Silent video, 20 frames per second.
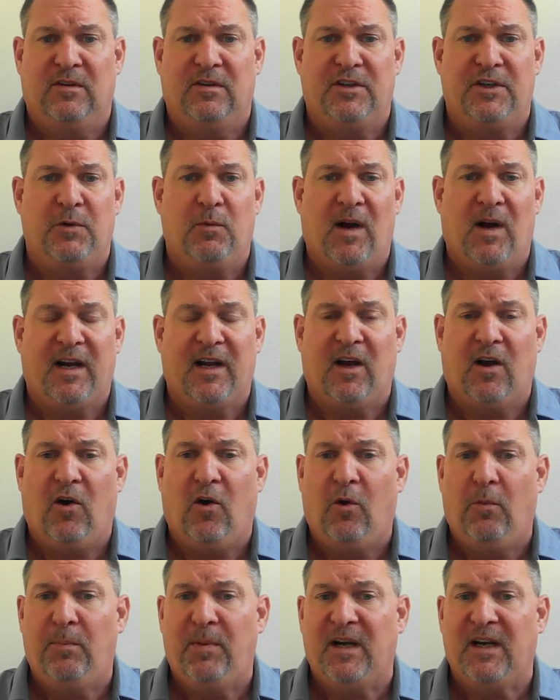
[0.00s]
You want to
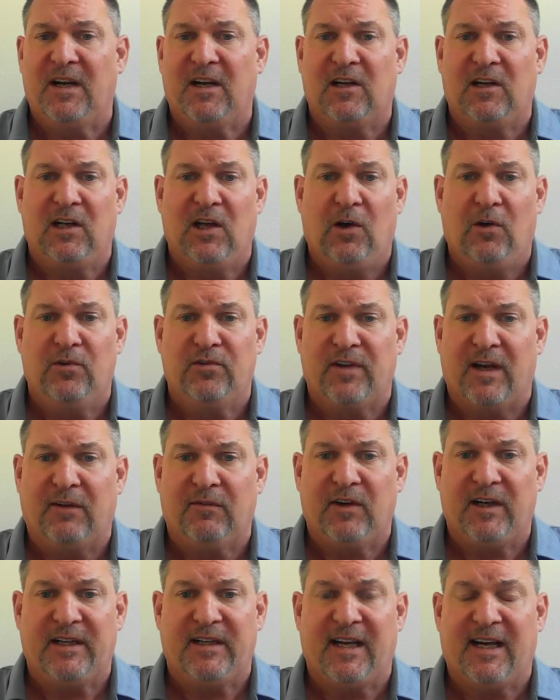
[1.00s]
open and close
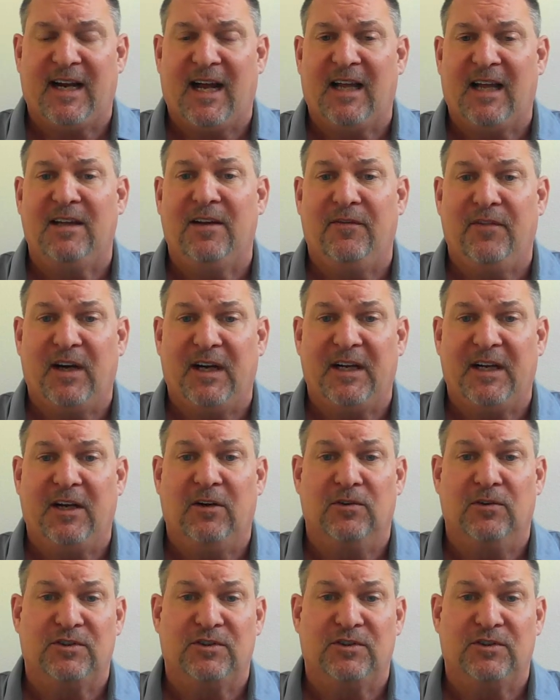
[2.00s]
everything on the video,